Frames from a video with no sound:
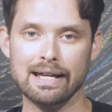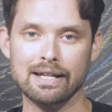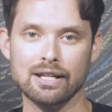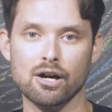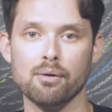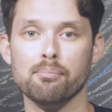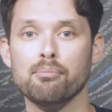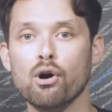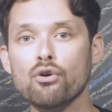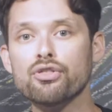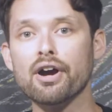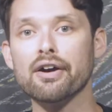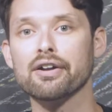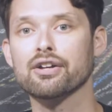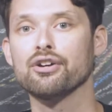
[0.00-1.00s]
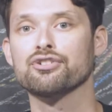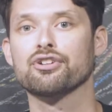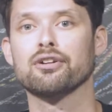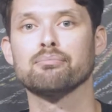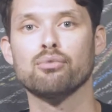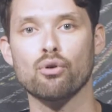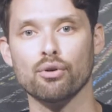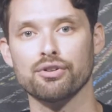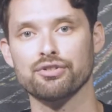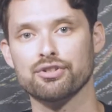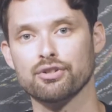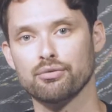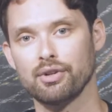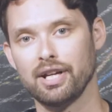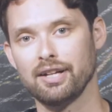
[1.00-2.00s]
Now, both articles are important
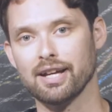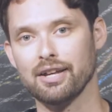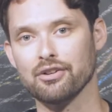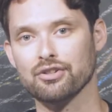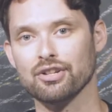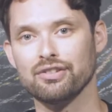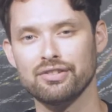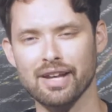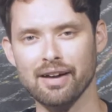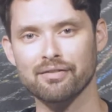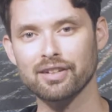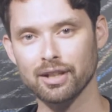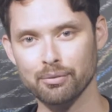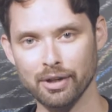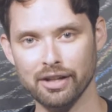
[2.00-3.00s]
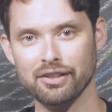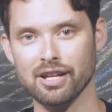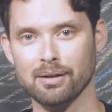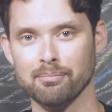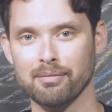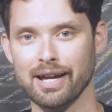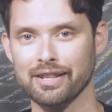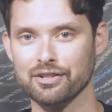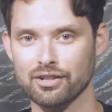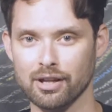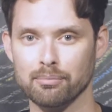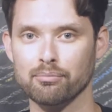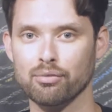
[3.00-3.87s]
to read, and you should definitely read them at some